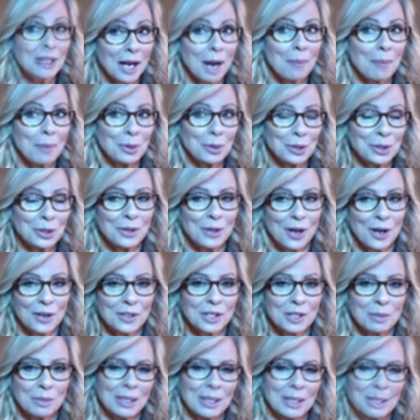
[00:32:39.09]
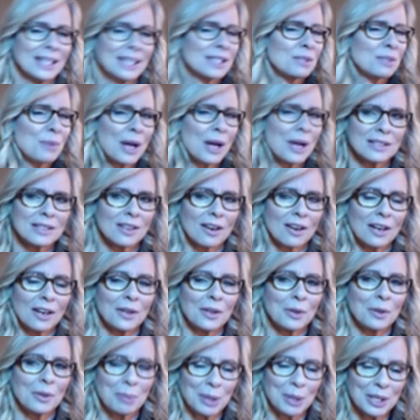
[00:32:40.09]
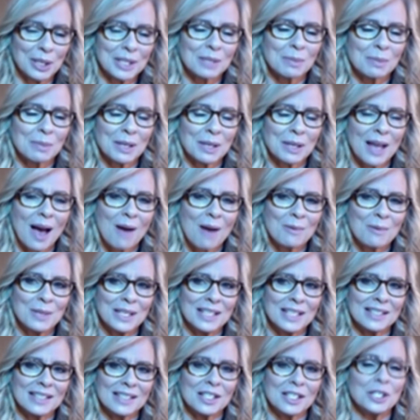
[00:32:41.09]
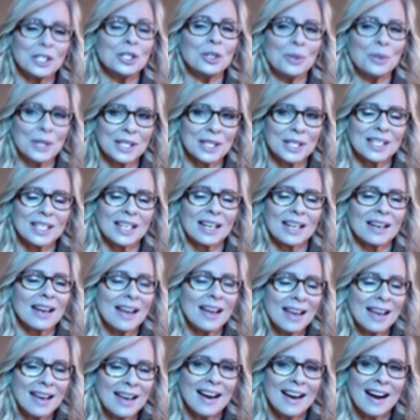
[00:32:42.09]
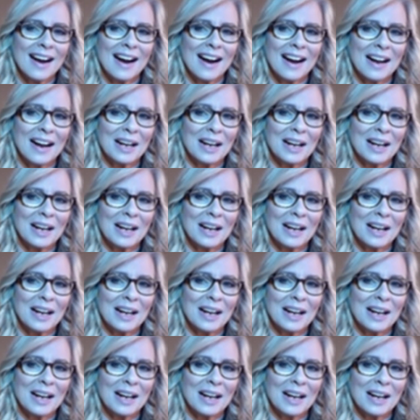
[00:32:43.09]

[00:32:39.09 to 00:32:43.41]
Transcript: becoming the couple you long to be, as well as our other books. But that one is the newest, and